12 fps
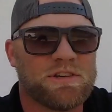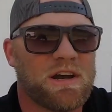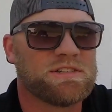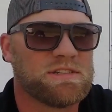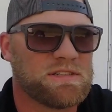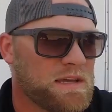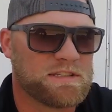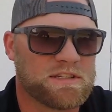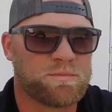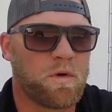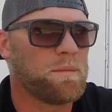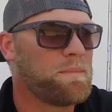Josh's is a
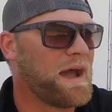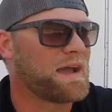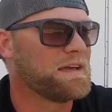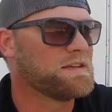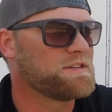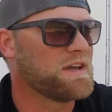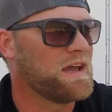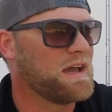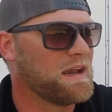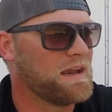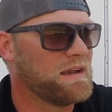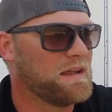sport package,
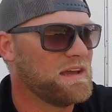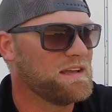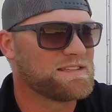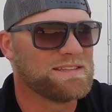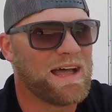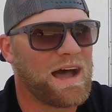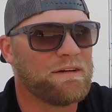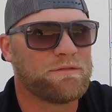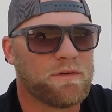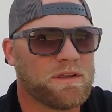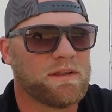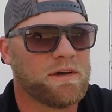and it's not fully